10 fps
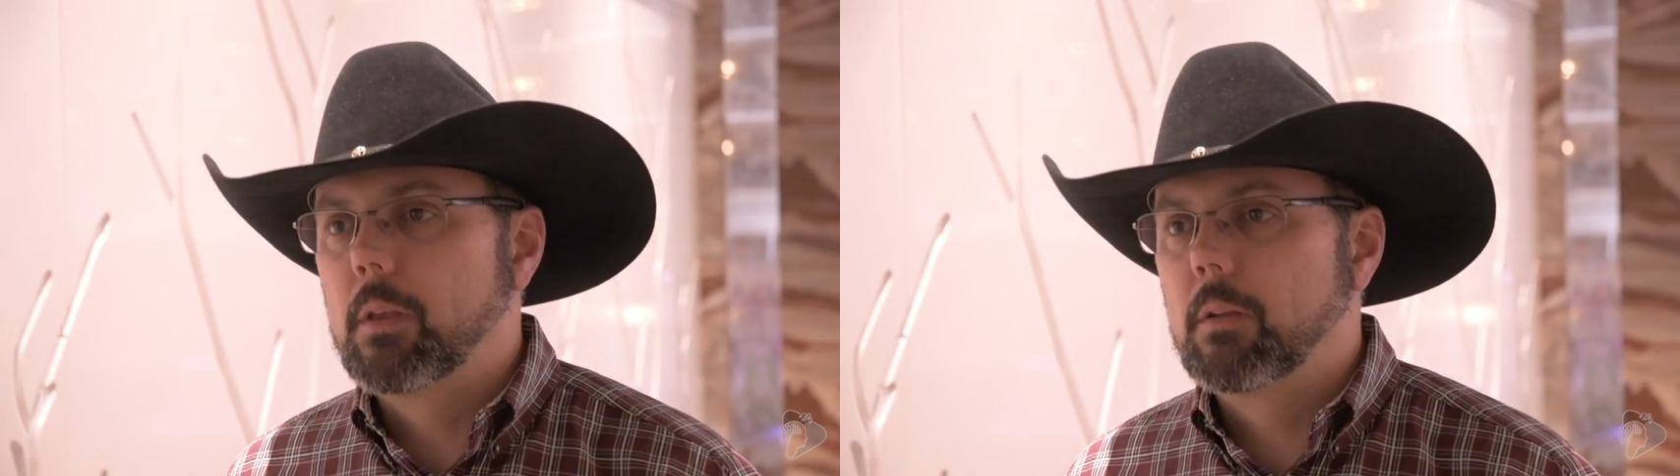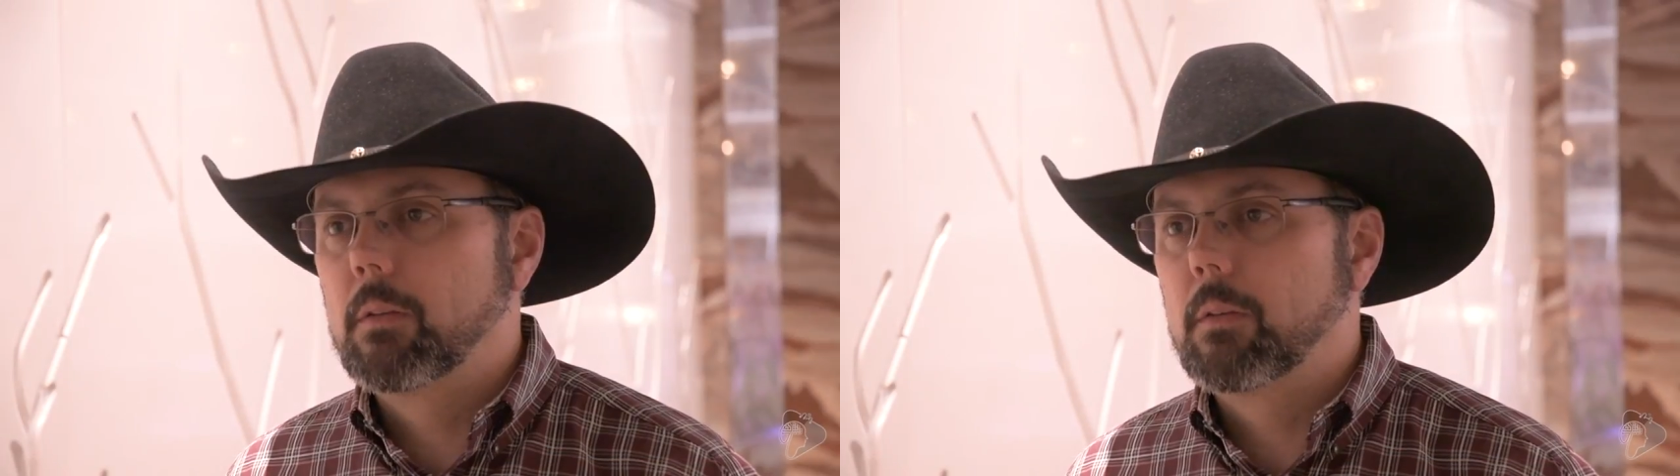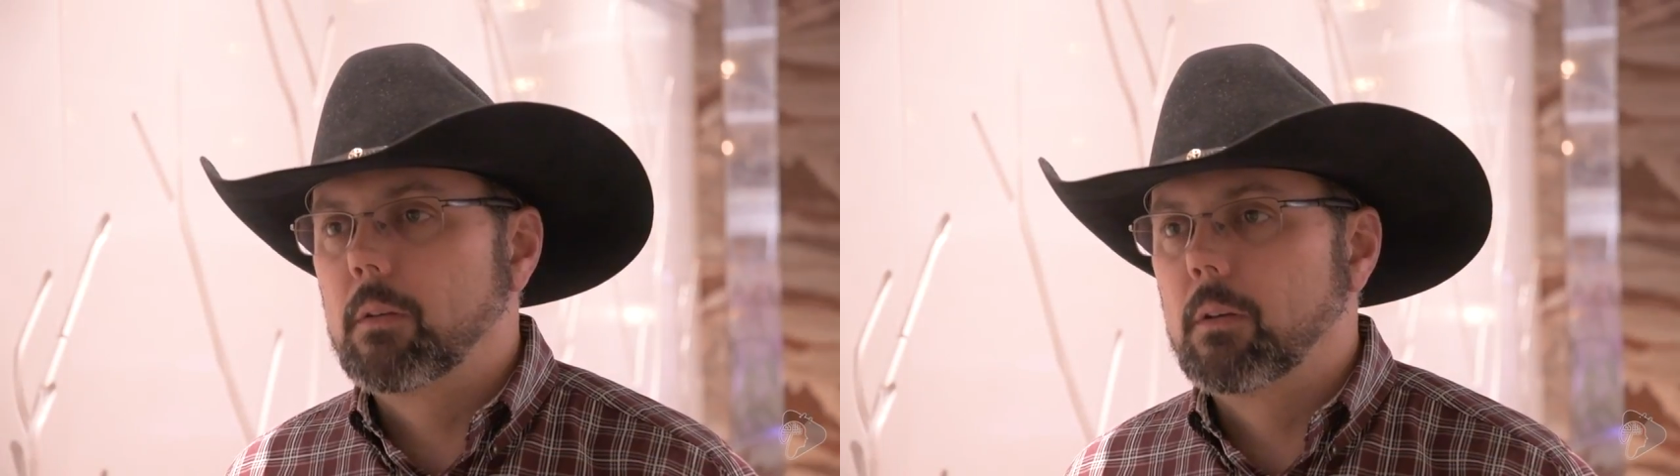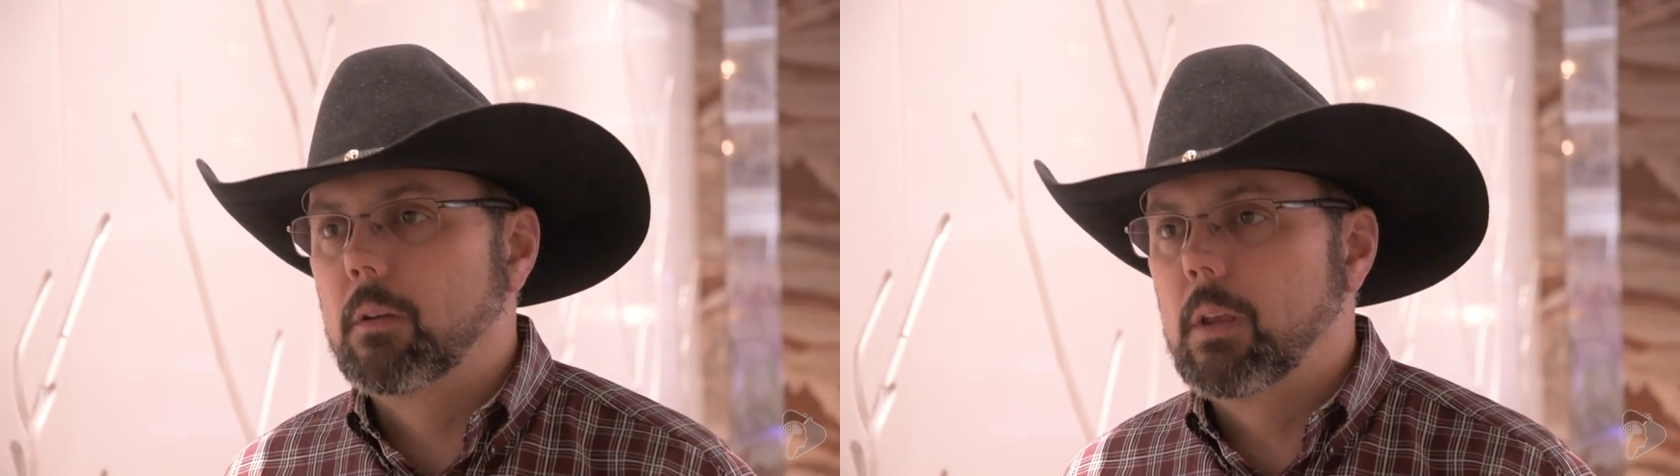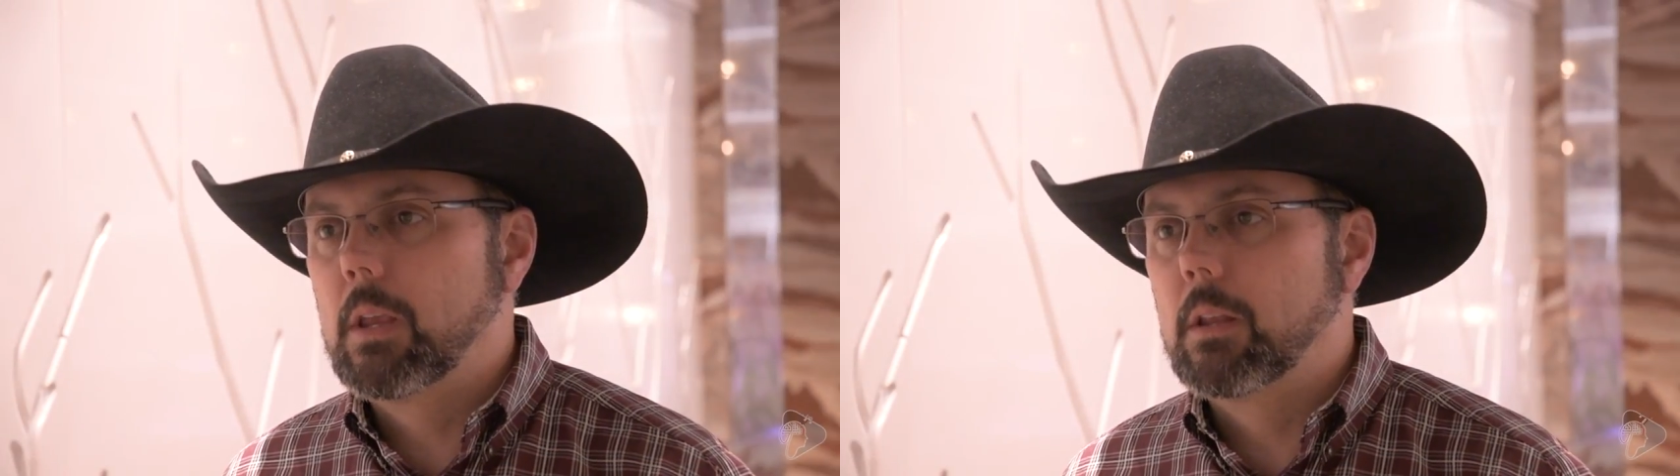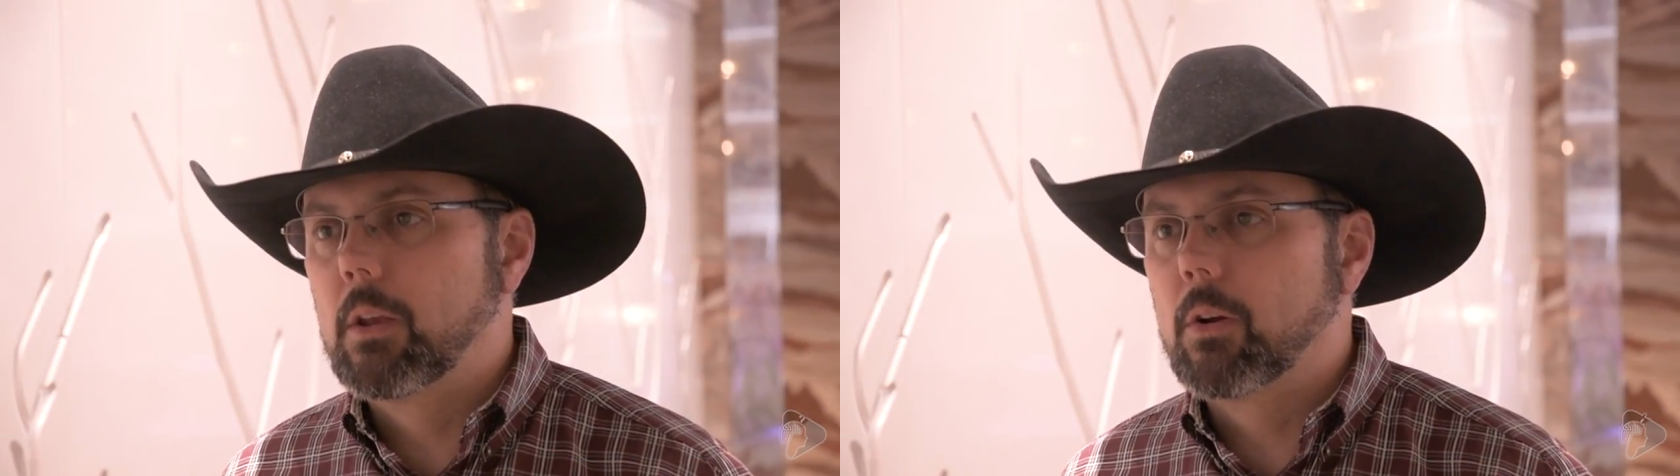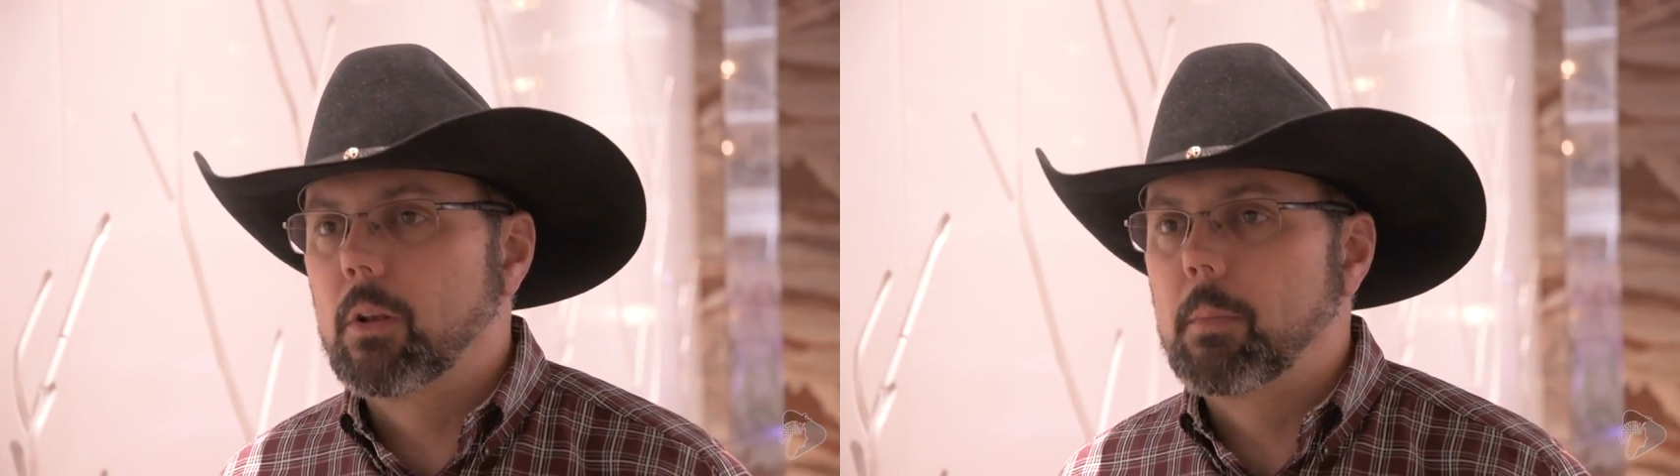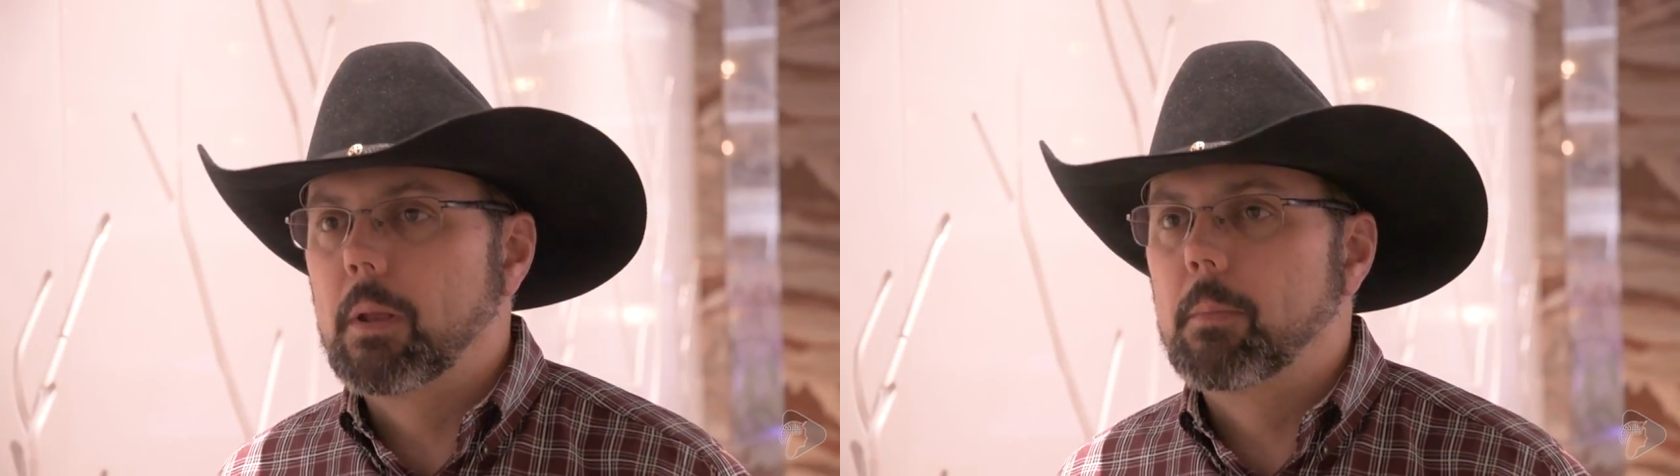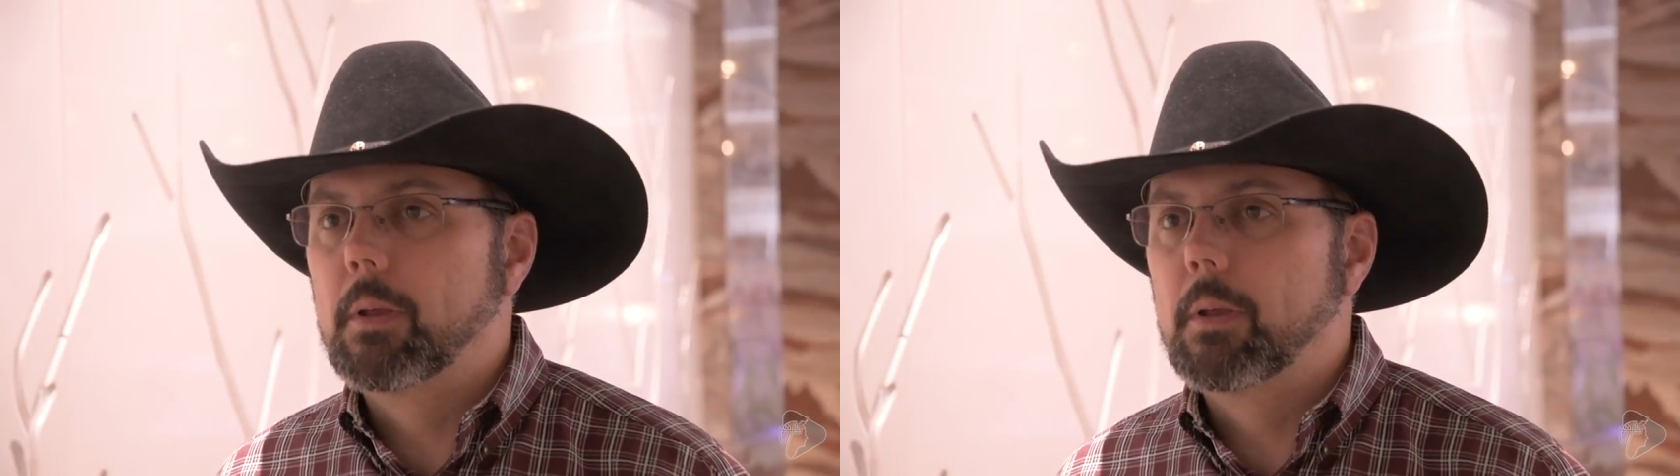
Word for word: it uh, in the early beta